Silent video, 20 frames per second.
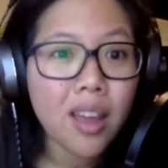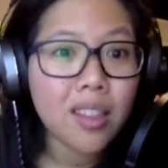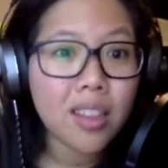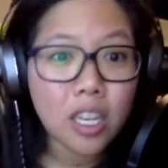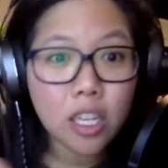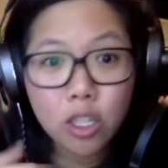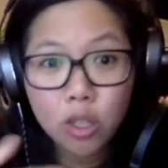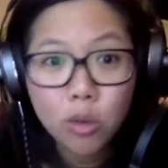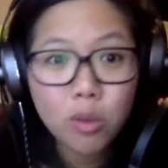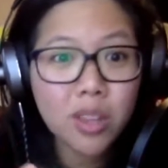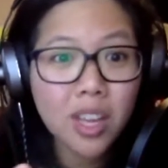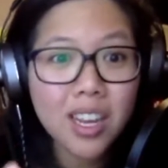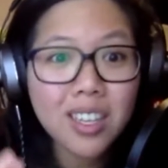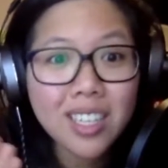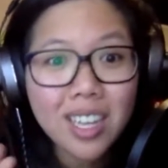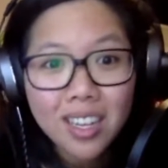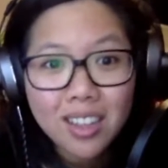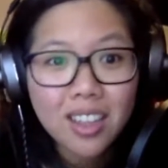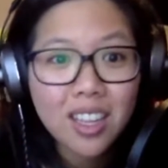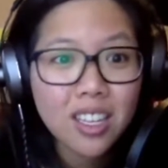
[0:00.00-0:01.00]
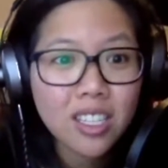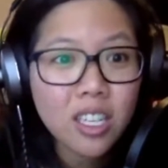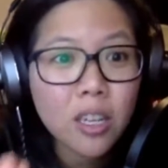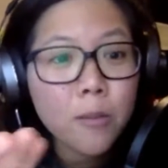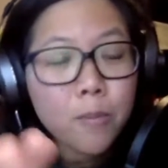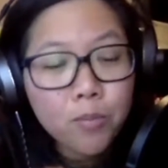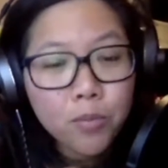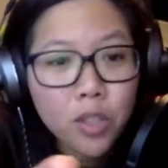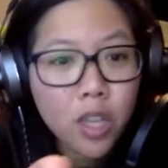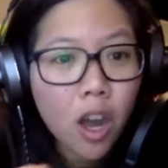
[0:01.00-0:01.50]
They do things like this,
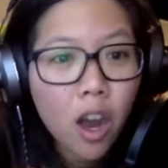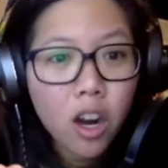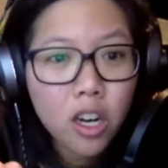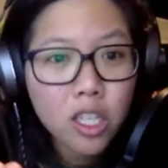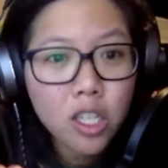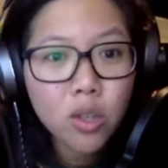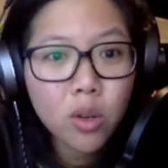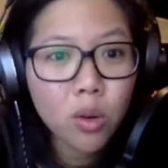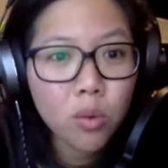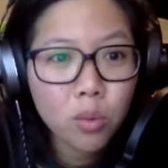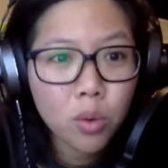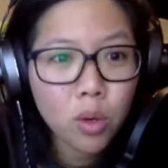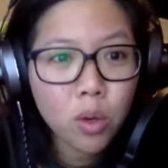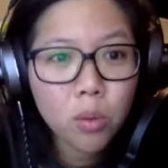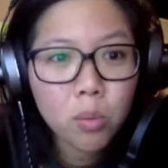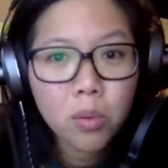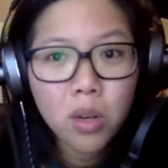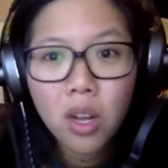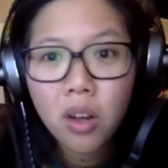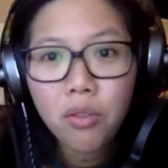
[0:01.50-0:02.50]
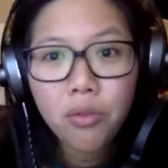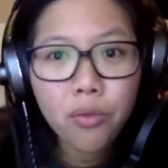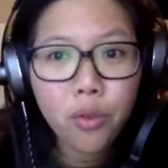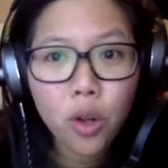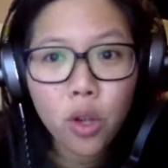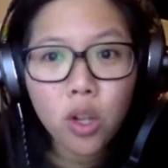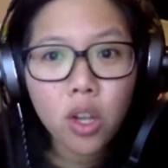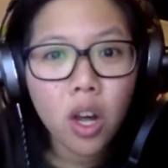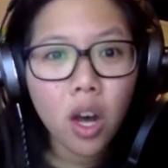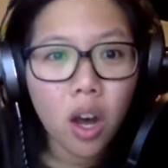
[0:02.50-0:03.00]
talk to a room
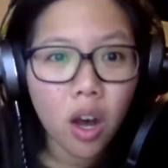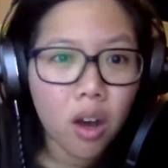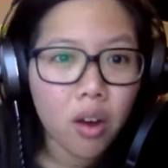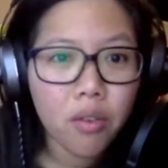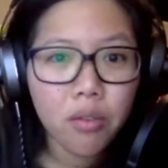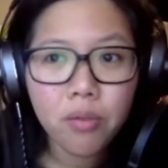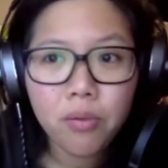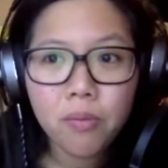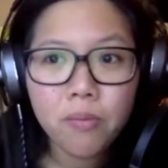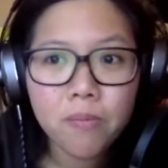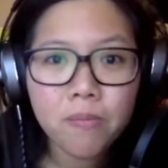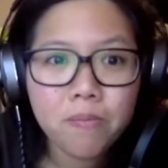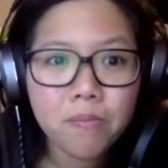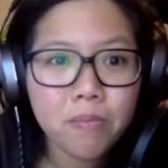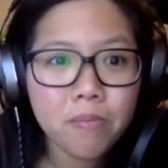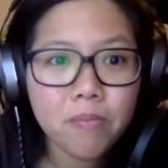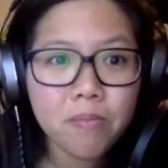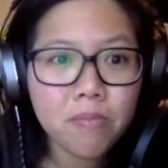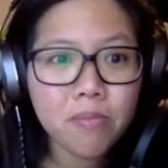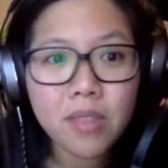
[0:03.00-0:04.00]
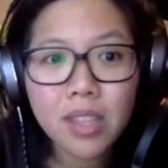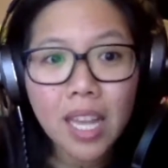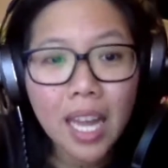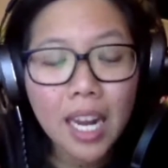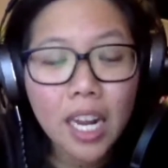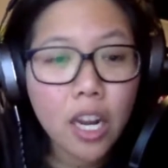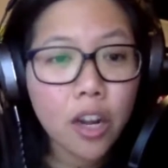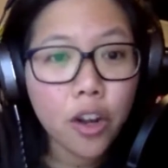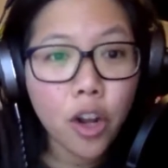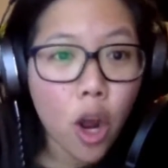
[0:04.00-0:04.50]
full of
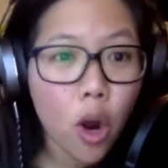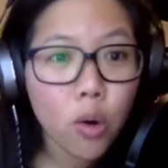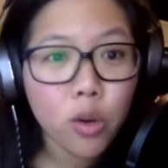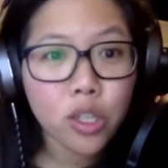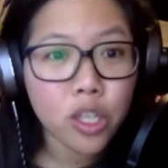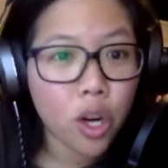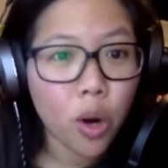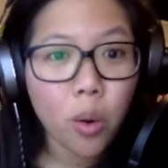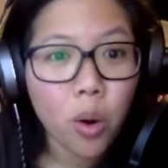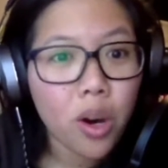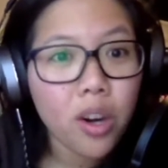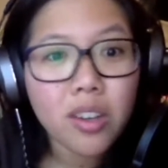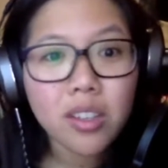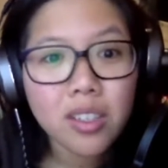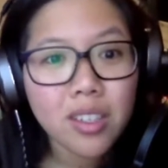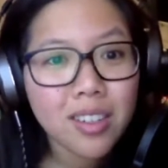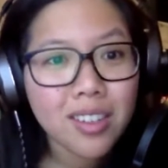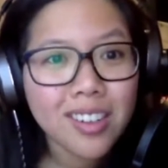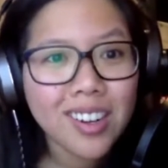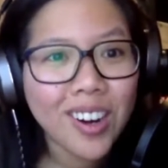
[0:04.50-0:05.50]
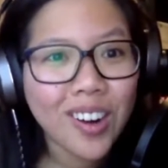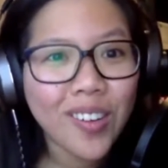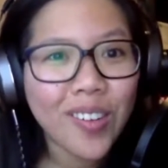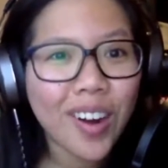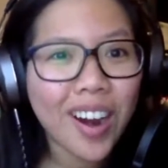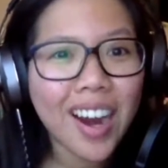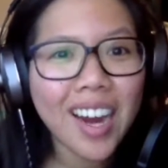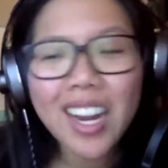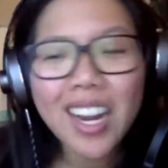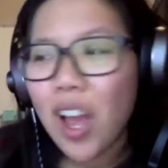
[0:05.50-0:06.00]
like no-showers,
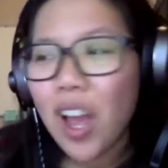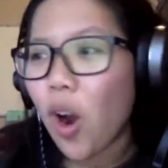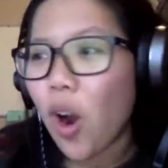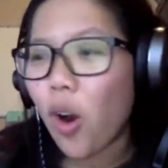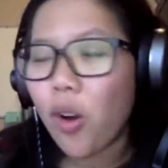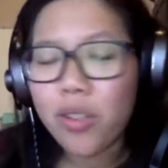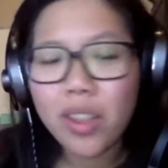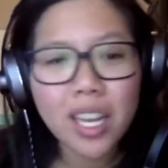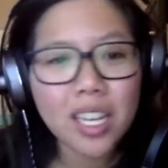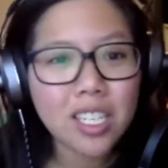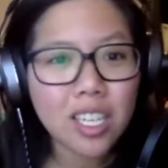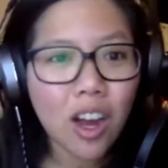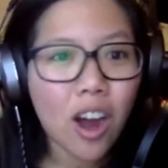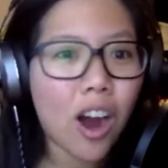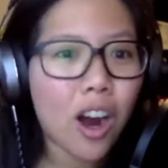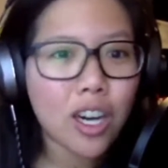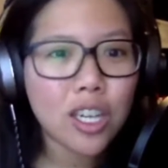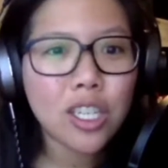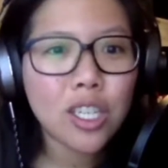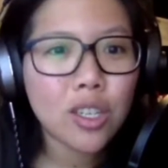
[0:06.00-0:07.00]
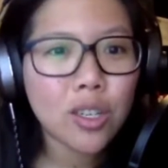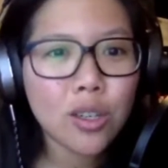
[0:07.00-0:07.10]
right? Or they start